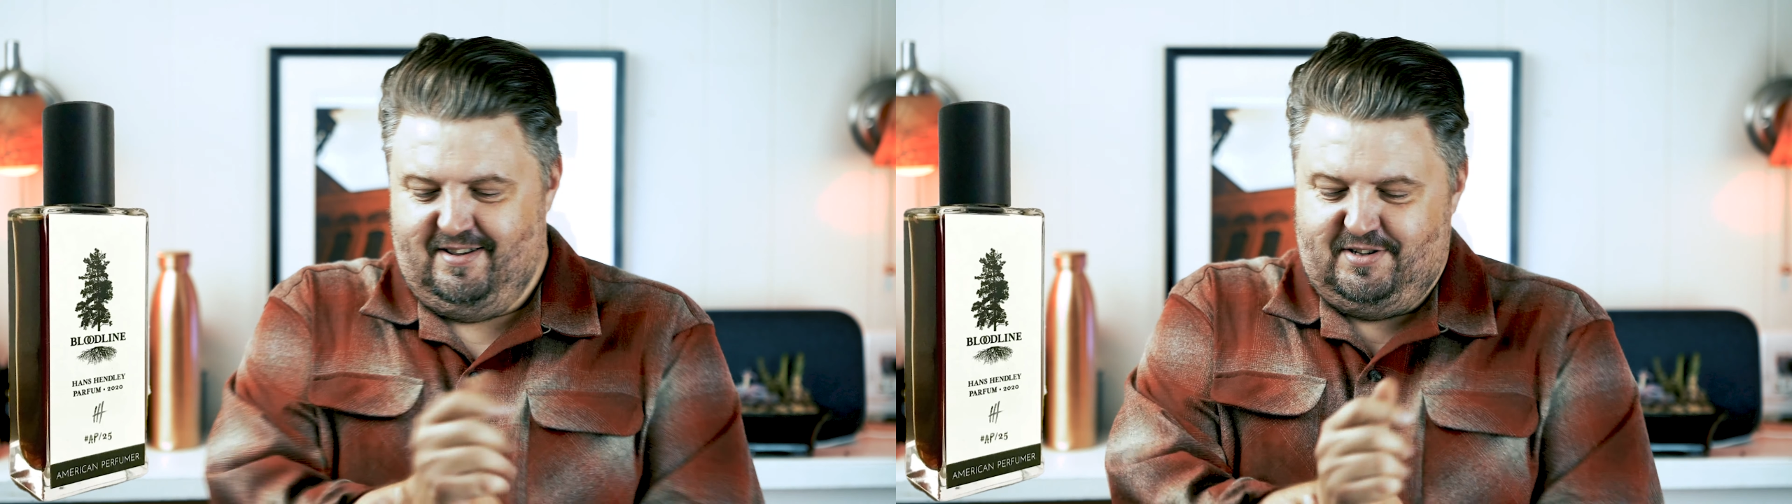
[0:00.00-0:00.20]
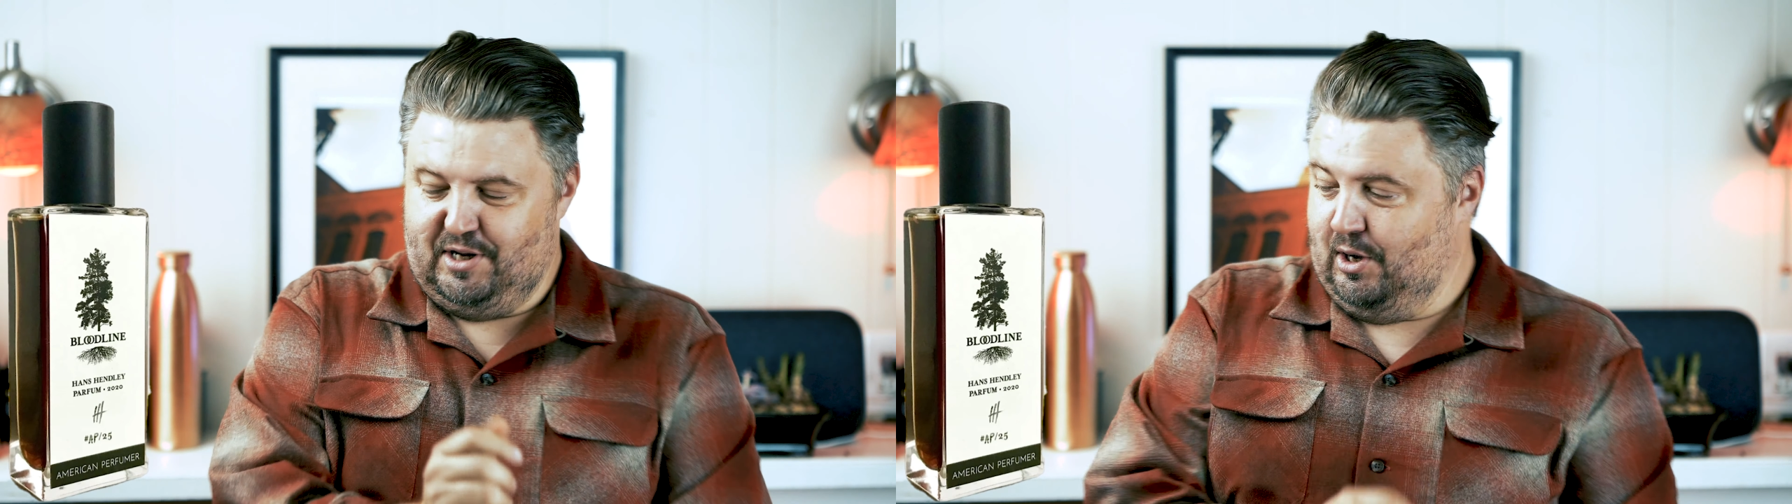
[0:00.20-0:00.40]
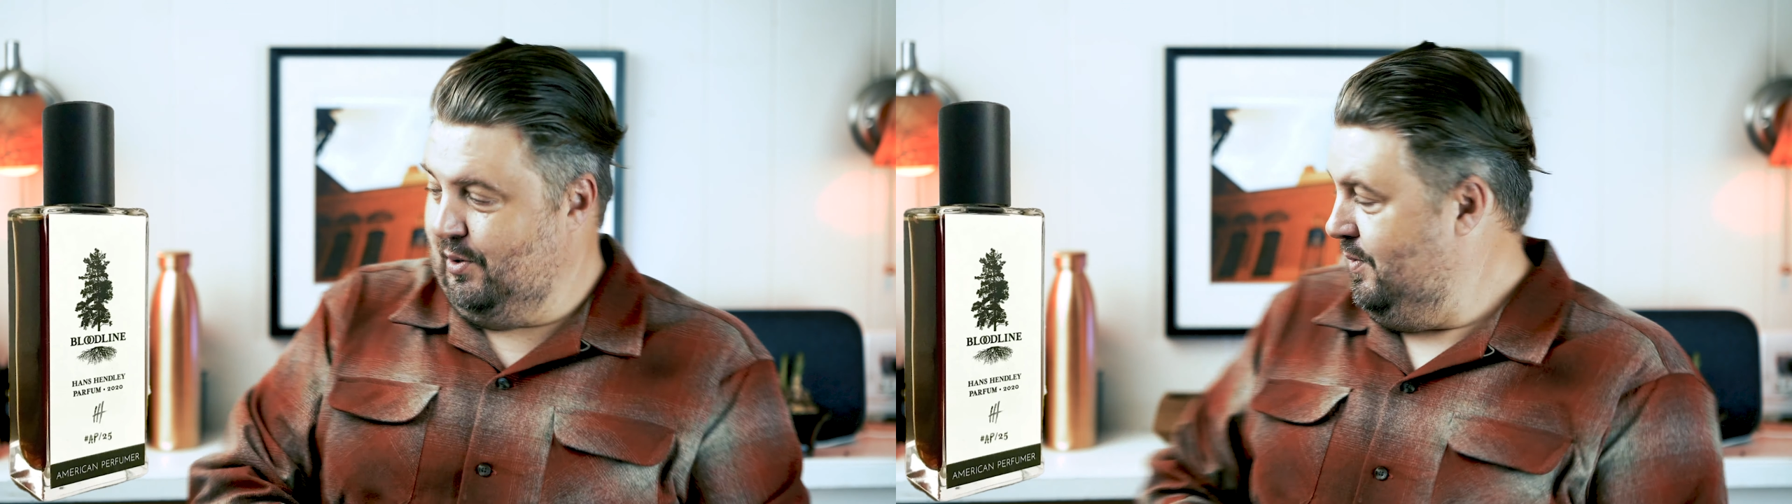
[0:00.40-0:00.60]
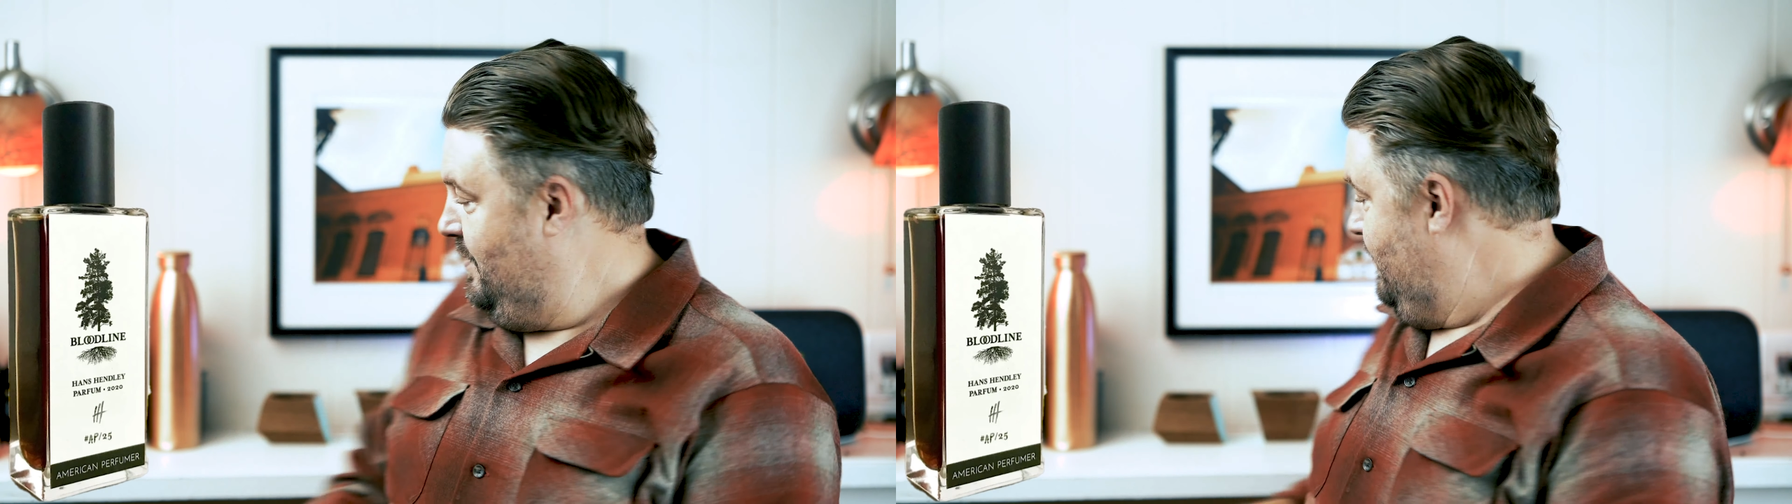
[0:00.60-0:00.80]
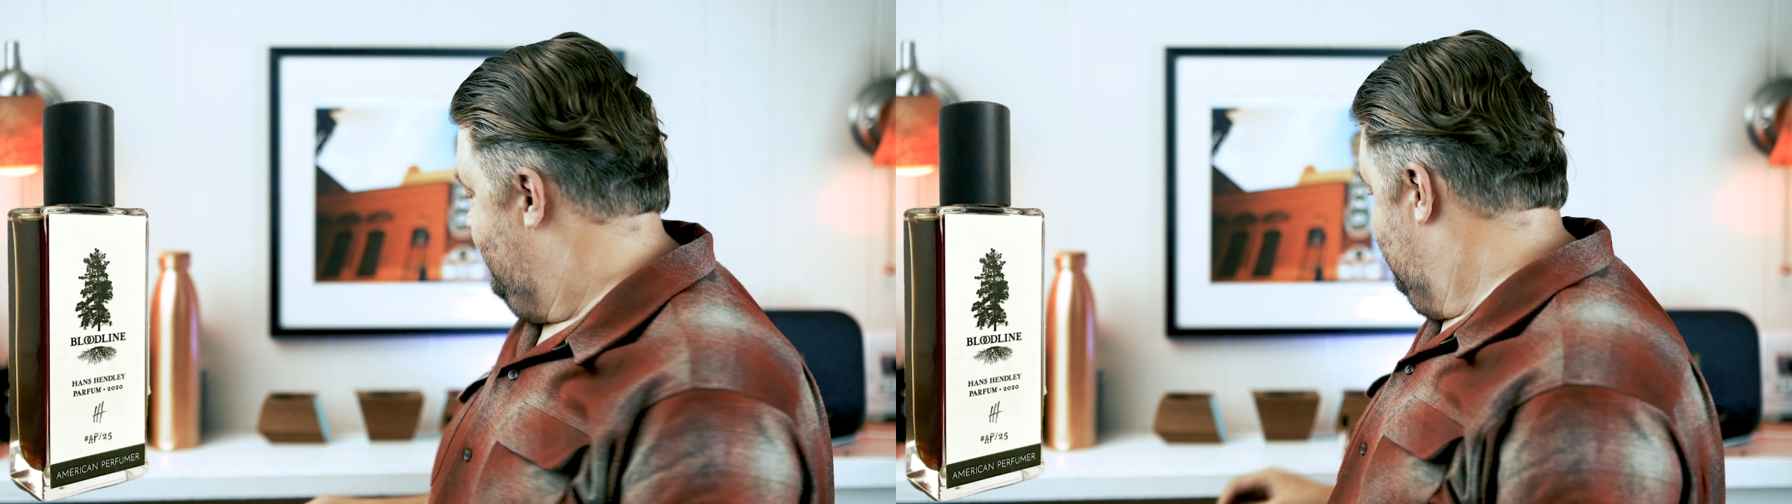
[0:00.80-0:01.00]
So
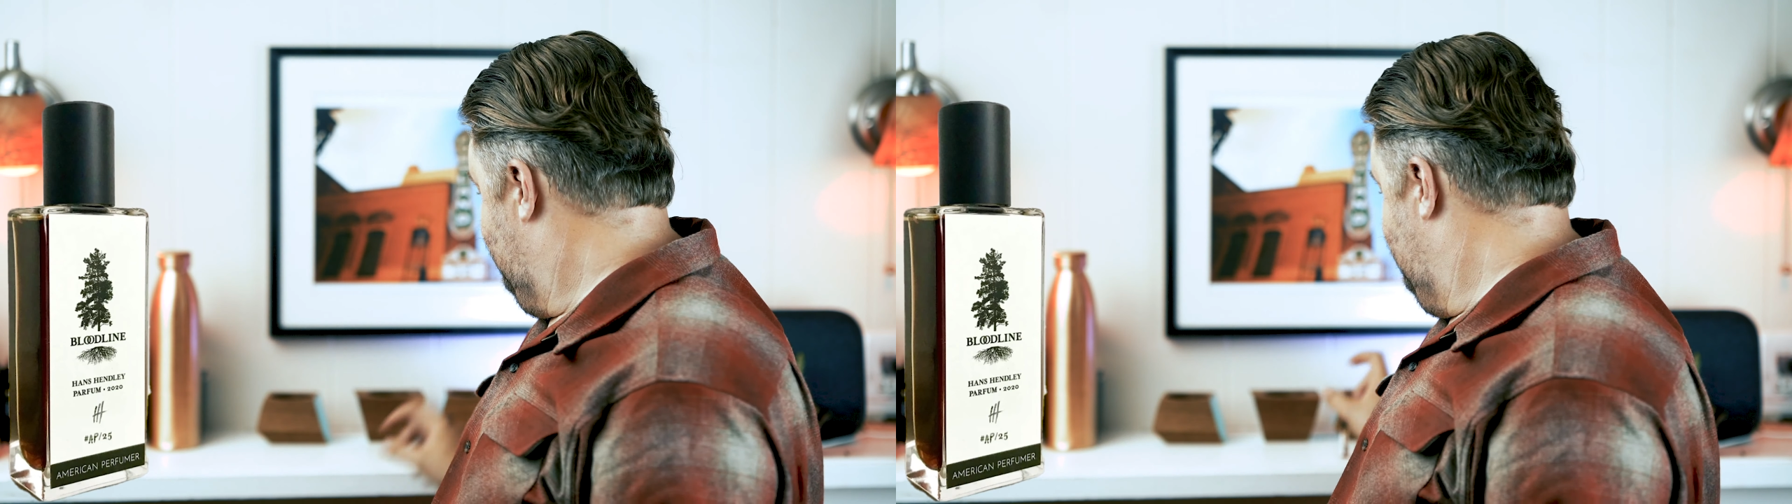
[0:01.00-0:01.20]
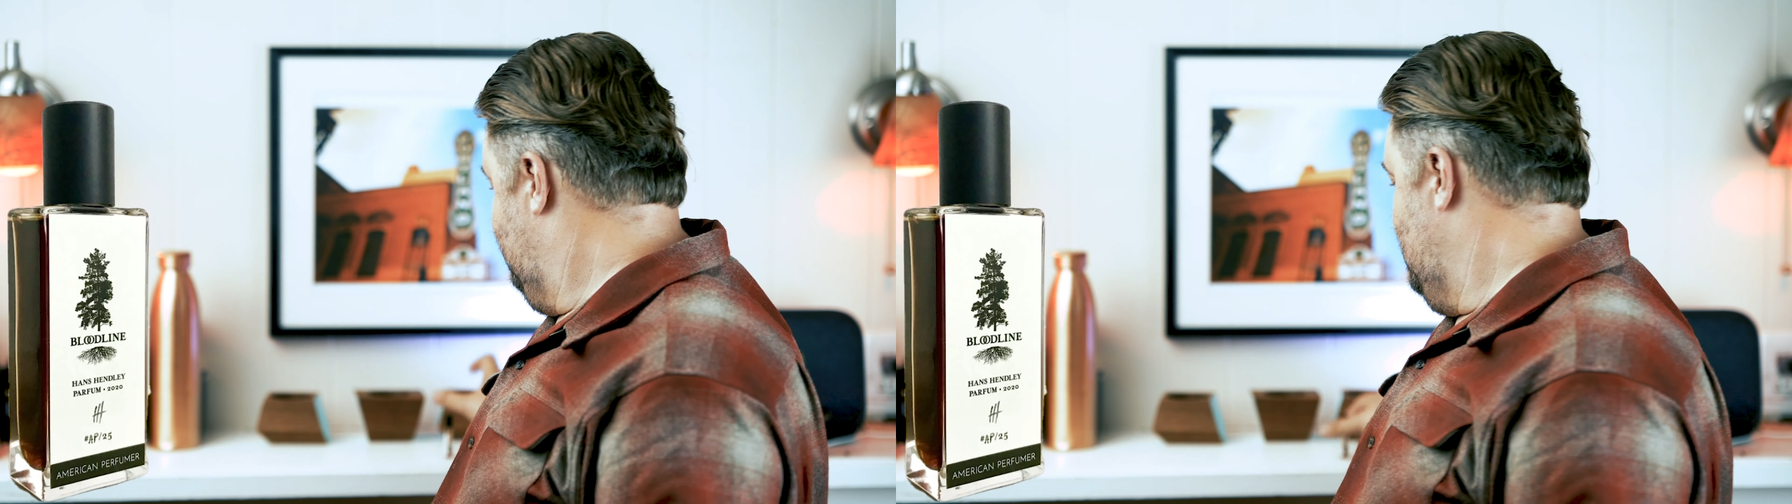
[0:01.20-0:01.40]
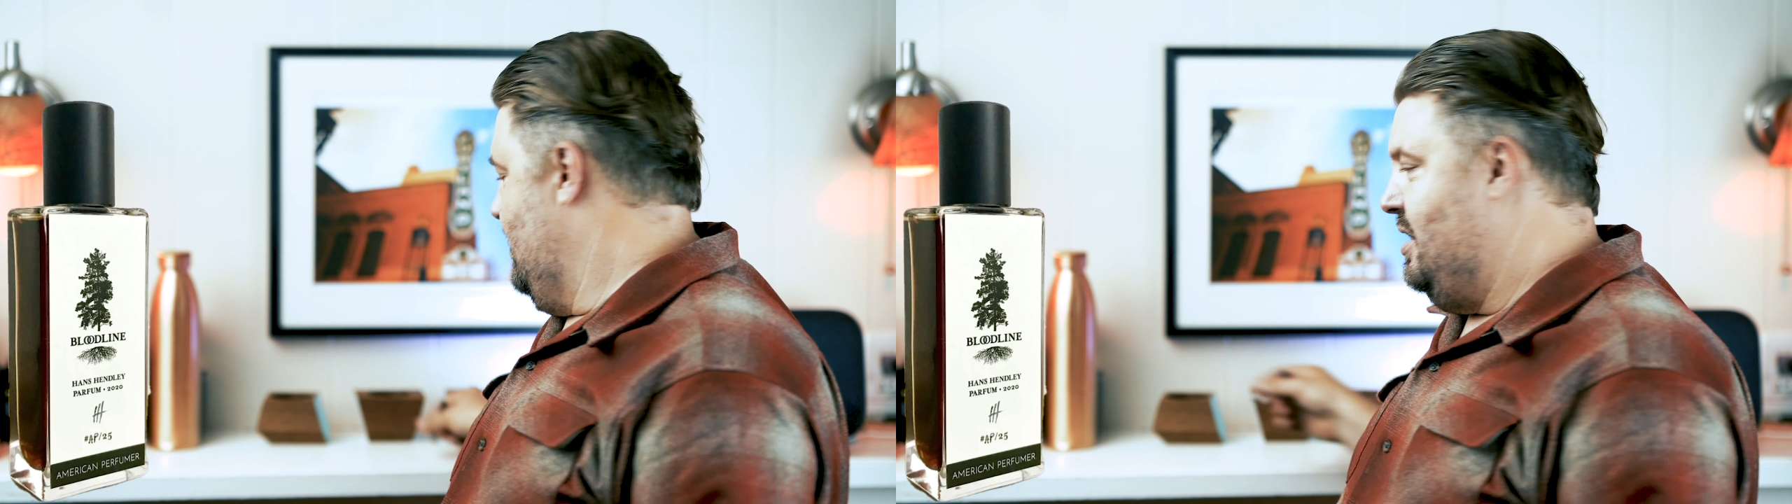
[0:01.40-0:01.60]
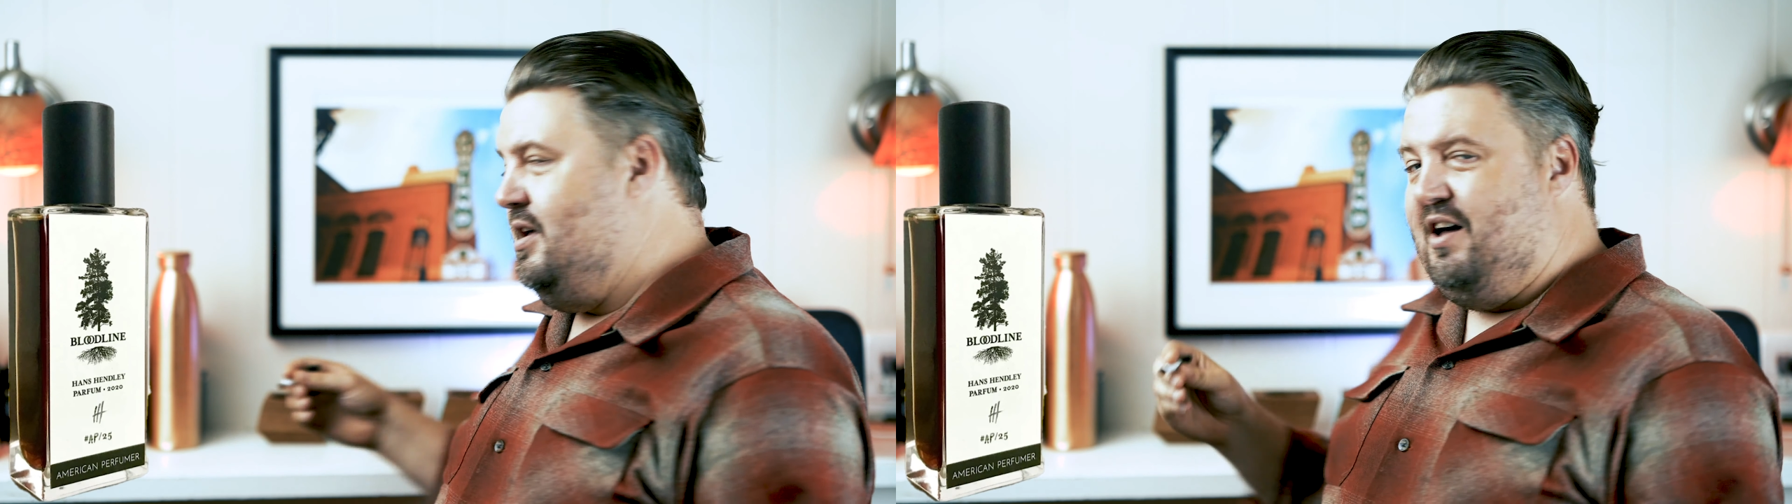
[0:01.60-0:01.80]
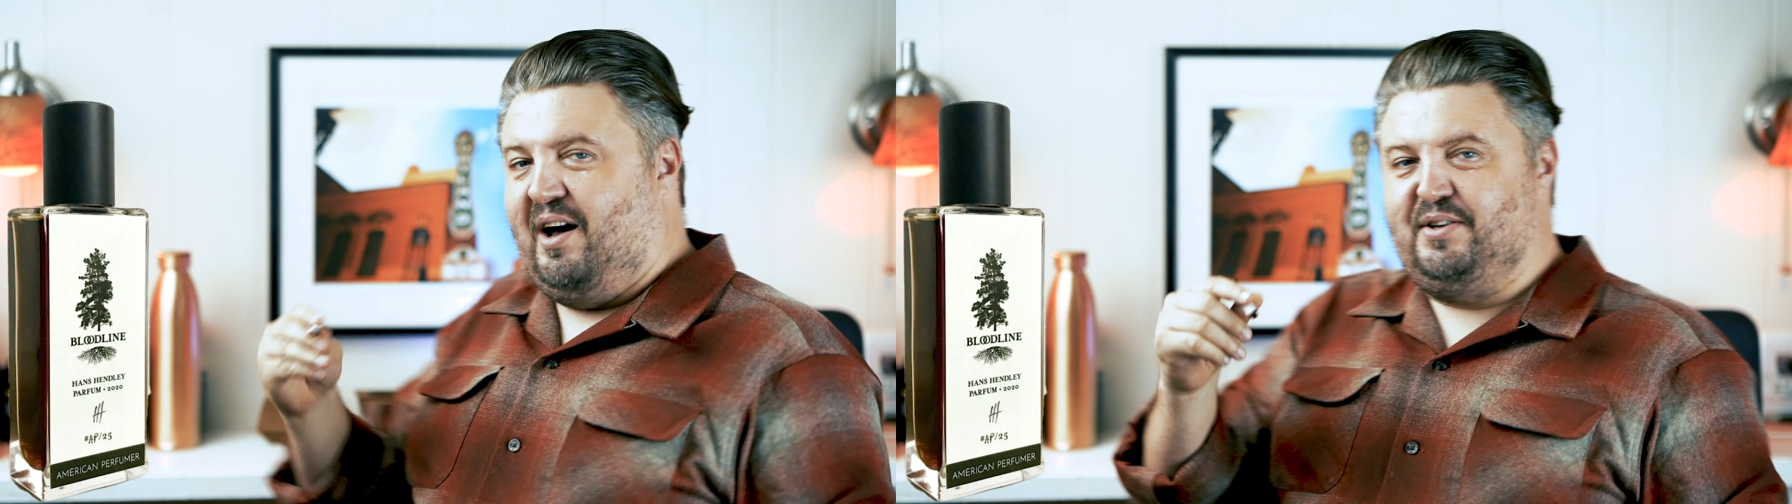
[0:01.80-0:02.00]

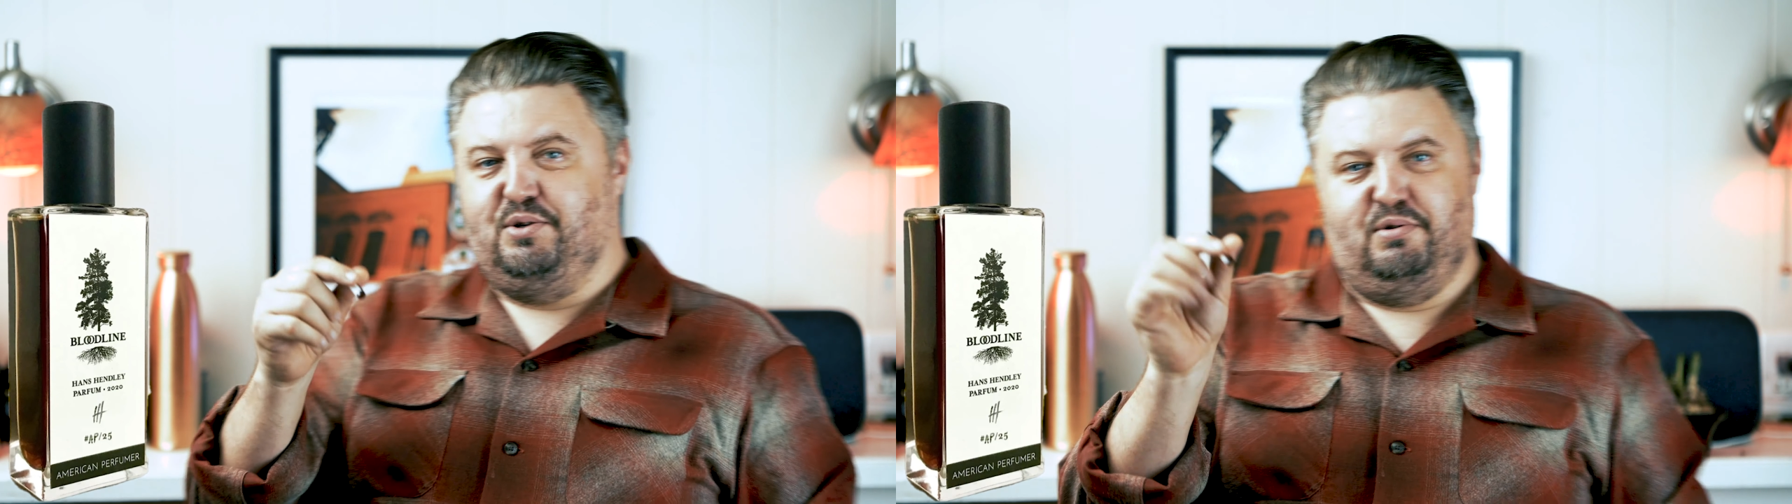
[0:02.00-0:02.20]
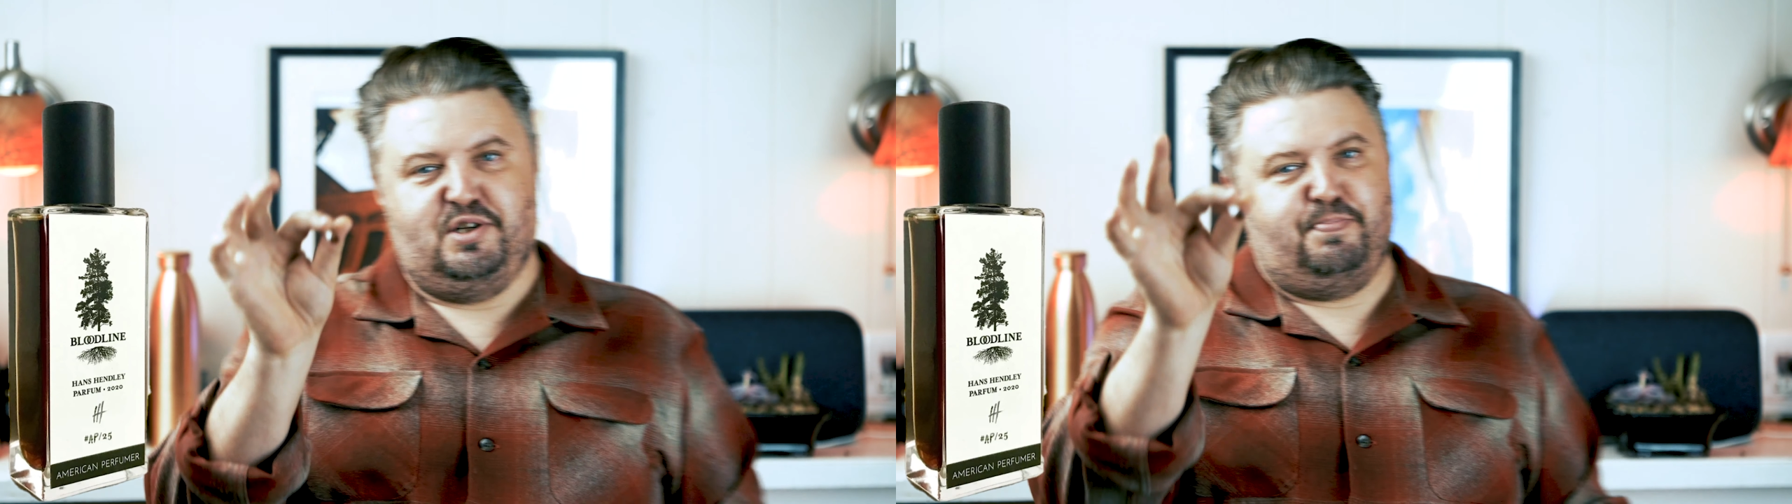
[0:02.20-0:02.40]
I'll do a